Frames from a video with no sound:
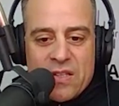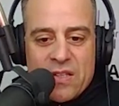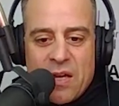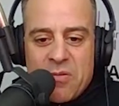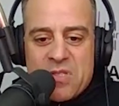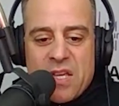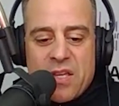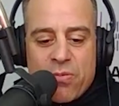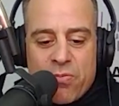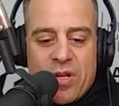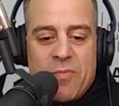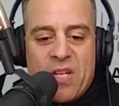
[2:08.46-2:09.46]
That was like
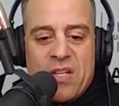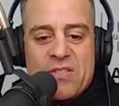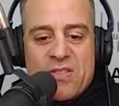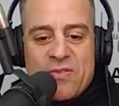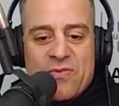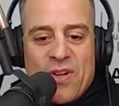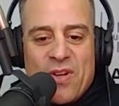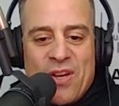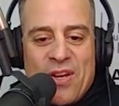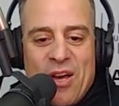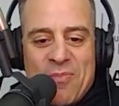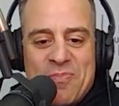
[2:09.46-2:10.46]
3 minutes of
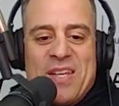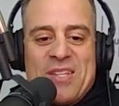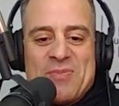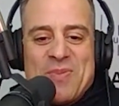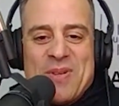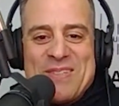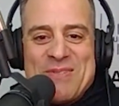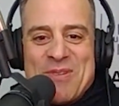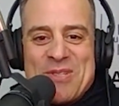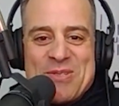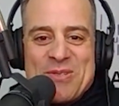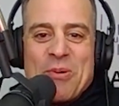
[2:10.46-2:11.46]
updates, but it
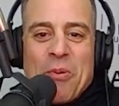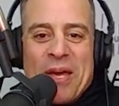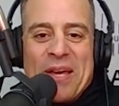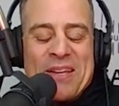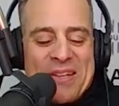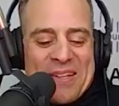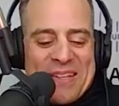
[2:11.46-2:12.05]
wasn't quick.